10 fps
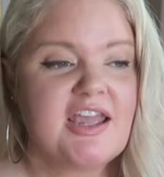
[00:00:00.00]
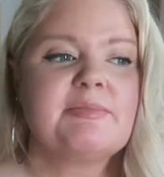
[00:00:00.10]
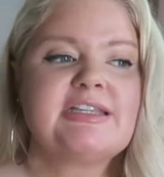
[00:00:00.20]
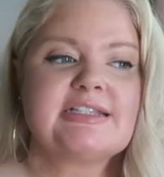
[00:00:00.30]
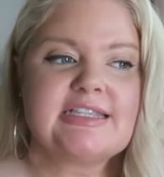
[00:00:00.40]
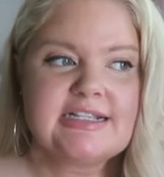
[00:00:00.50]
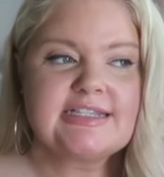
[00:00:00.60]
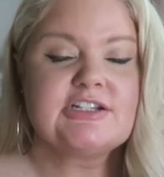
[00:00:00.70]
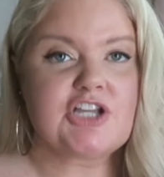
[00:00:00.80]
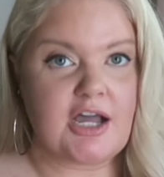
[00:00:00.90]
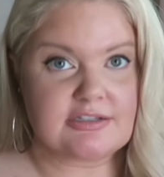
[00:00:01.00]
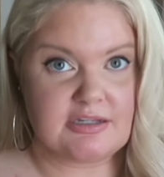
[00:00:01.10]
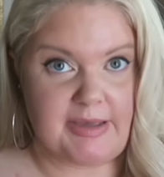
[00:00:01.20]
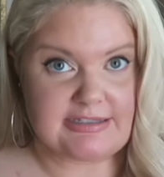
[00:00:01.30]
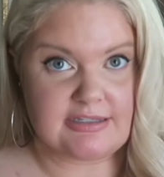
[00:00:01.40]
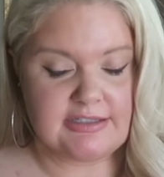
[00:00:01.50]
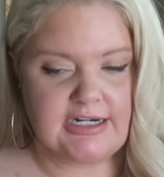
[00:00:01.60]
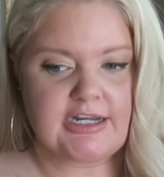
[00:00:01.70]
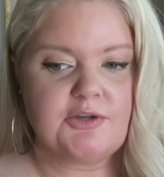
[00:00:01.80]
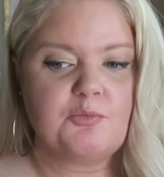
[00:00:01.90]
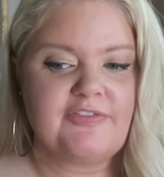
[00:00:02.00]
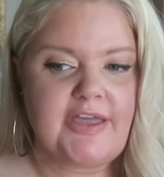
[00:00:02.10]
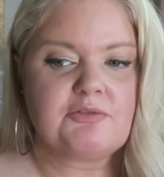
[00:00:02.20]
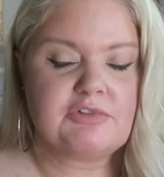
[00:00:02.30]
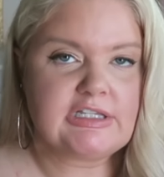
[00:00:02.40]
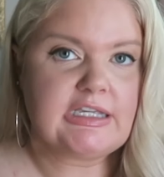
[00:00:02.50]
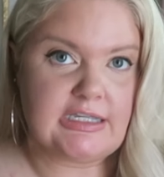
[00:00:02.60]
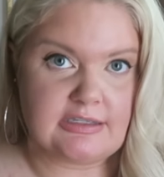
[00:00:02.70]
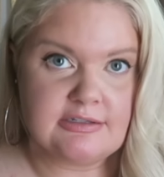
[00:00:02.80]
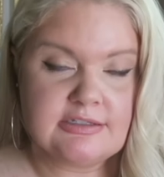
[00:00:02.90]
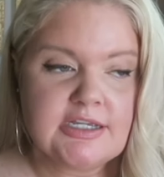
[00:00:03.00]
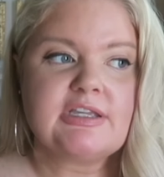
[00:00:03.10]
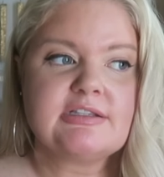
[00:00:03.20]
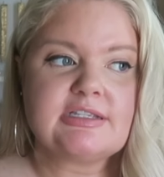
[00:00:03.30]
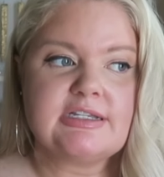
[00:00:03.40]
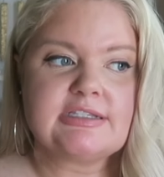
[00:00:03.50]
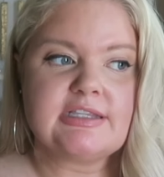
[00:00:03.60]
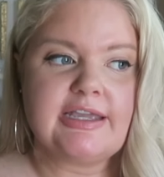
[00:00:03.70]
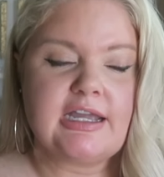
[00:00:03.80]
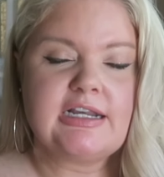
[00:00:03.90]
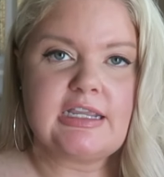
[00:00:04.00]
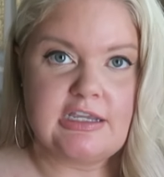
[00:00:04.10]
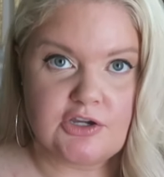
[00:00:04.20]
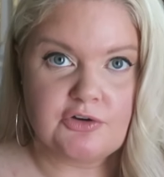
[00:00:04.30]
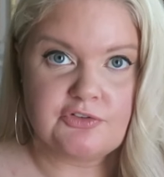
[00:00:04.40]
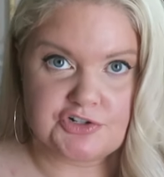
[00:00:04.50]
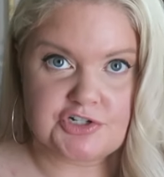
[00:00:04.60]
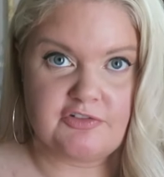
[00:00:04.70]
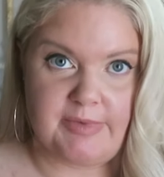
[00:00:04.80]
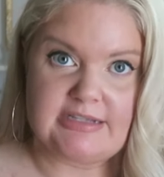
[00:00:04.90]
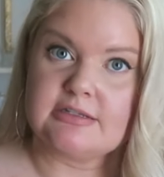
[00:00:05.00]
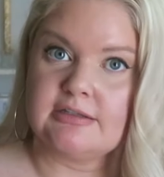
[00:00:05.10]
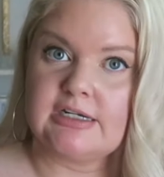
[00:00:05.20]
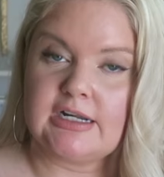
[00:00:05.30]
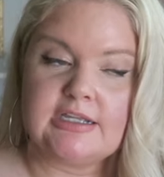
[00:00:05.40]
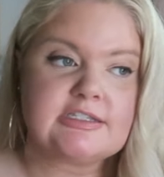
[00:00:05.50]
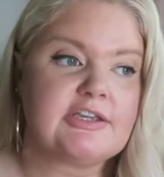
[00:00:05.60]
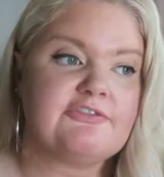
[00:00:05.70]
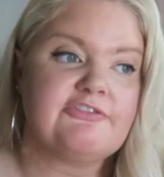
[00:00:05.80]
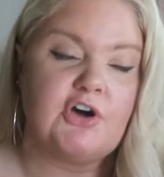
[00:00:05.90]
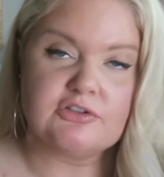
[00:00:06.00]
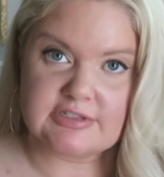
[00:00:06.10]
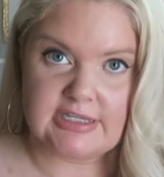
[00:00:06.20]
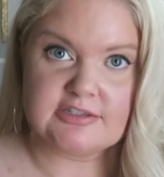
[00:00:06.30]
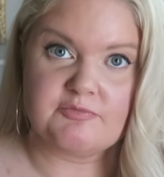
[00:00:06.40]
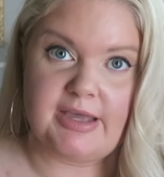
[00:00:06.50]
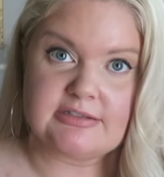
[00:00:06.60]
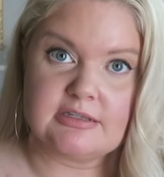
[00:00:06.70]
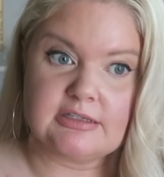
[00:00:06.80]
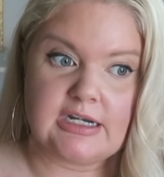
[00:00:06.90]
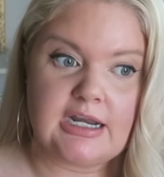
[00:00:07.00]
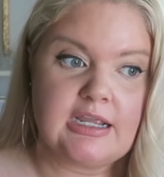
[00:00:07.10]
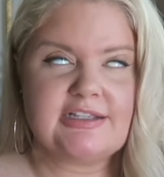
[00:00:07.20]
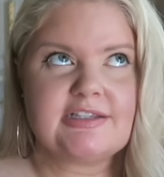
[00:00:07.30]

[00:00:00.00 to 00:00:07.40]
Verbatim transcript: Because things like toxic masculinity, what that really is it's like an ego version of masculinity. It's a false sense of masculinity.